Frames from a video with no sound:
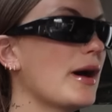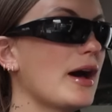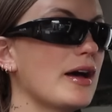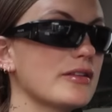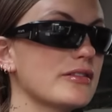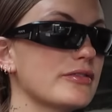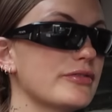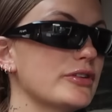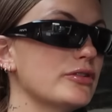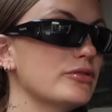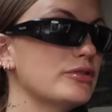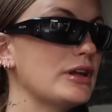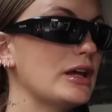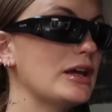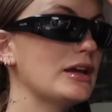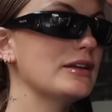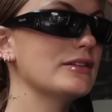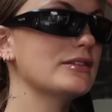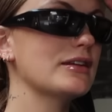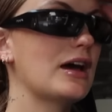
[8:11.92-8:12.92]
past few
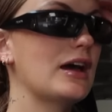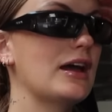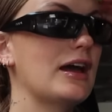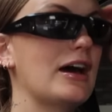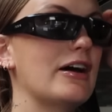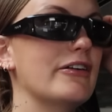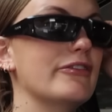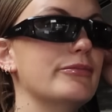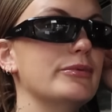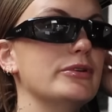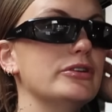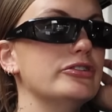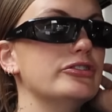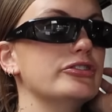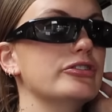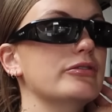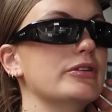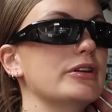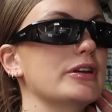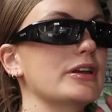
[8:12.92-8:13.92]
days I have been
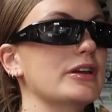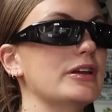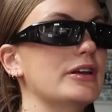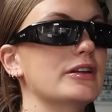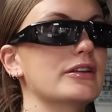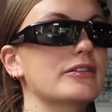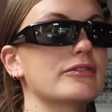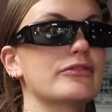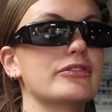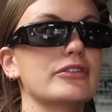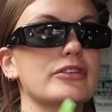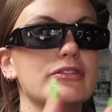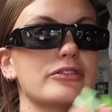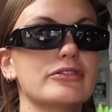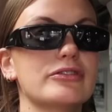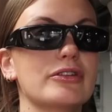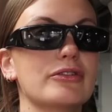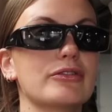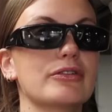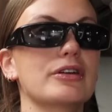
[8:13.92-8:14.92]
doing it and it feels
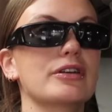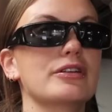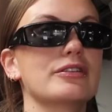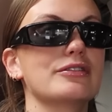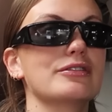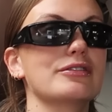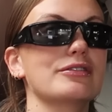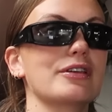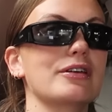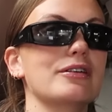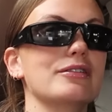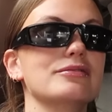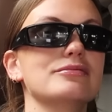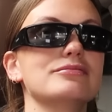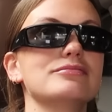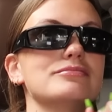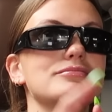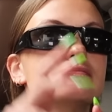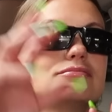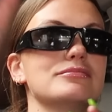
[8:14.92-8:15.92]
so good. So
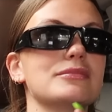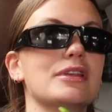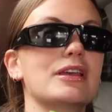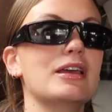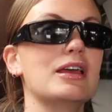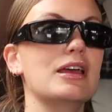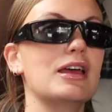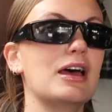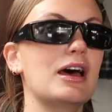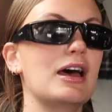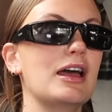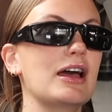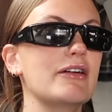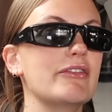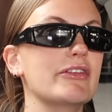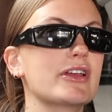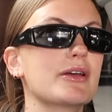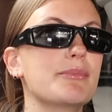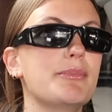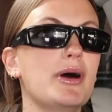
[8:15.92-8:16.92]
I have
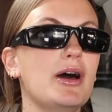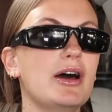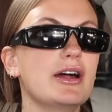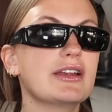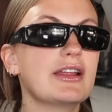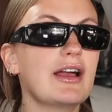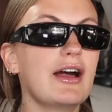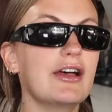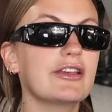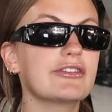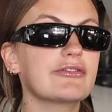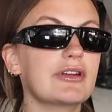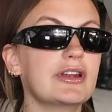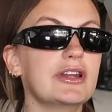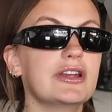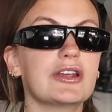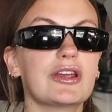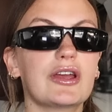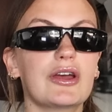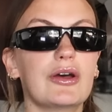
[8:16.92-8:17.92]
like a podcast ready
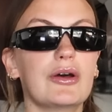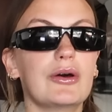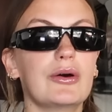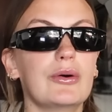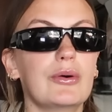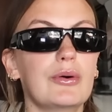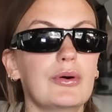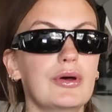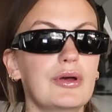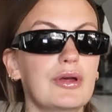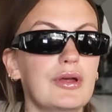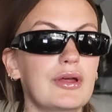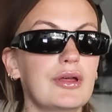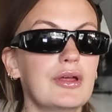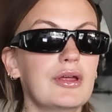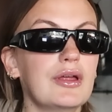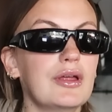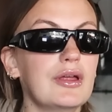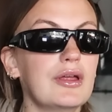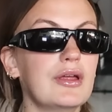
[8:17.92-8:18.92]
to go
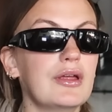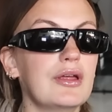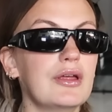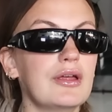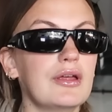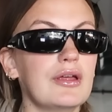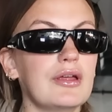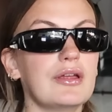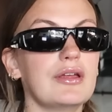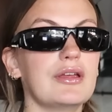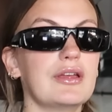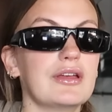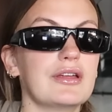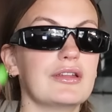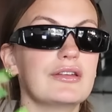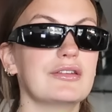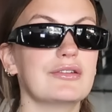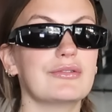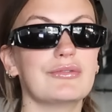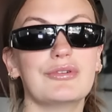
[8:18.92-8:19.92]

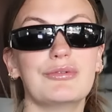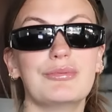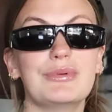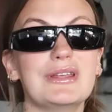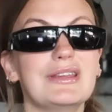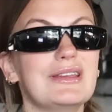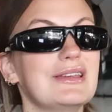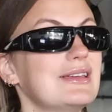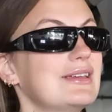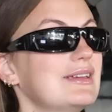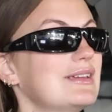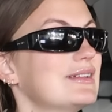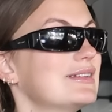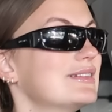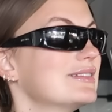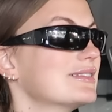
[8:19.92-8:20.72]
and it will be